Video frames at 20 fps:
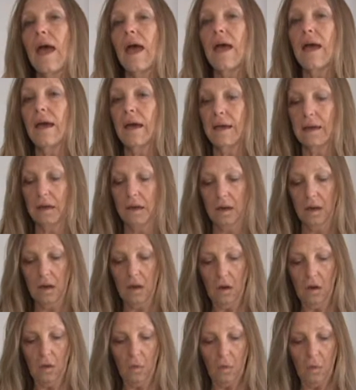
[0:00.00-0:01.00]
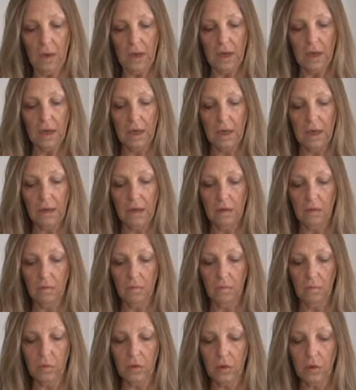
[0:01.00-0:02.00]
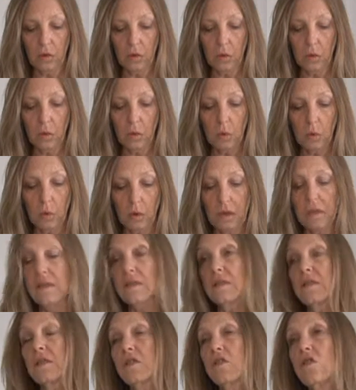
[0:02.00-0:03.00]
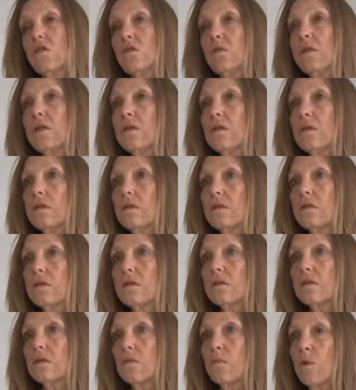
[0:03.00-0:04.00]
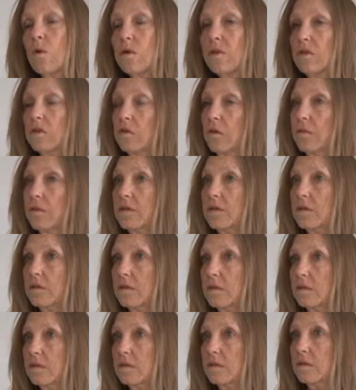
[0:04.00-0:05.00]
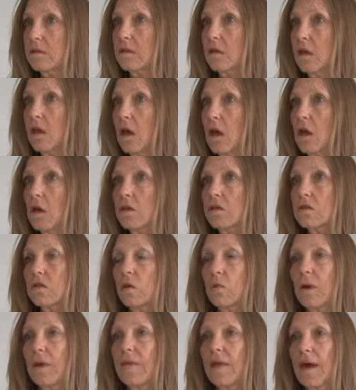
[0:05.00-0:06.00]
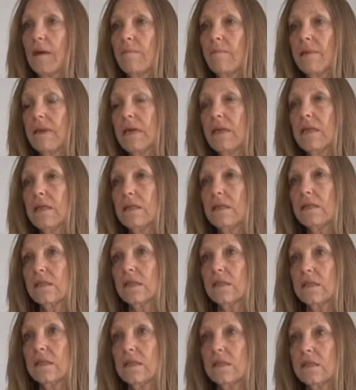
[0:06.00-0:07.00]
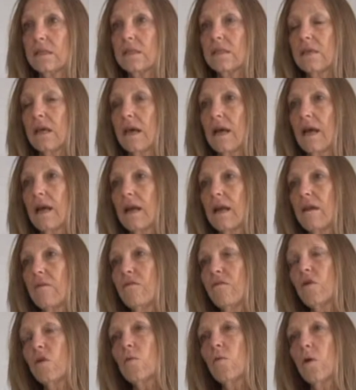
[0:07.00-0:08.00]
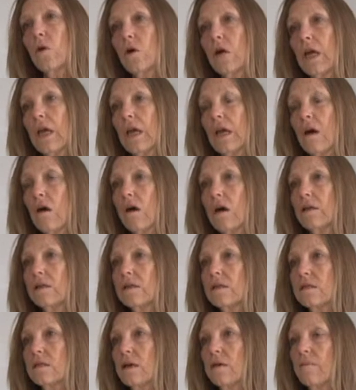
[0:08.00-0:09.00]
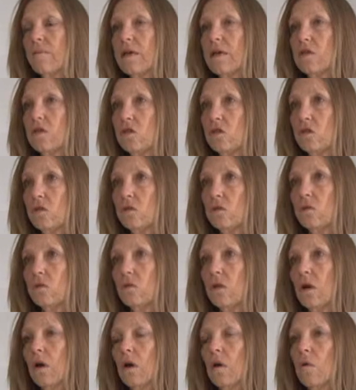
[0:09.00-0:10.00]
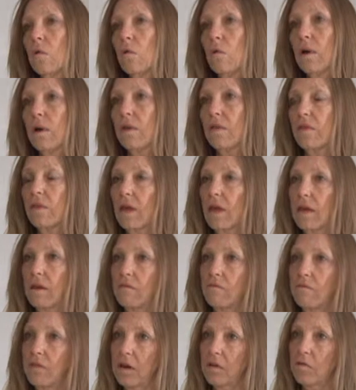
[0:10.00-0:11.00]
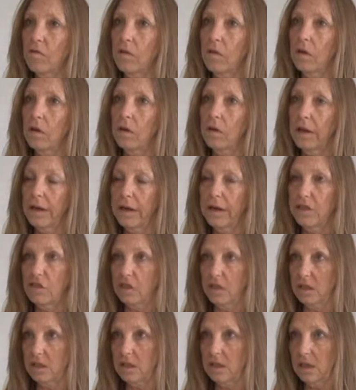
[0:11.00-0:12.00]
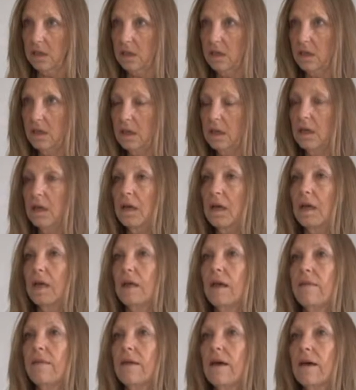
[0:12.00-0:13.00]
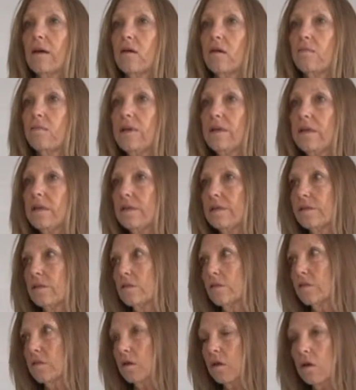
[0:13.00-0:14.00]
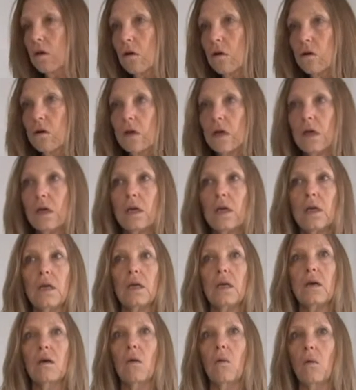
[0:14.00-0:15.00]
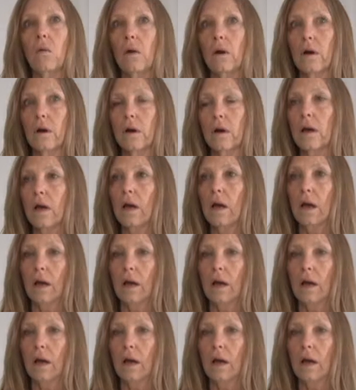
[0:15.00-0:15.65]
and we do constituent support services. So what that means is that if you're working on some issue with a federal agency, and that could be Social Security or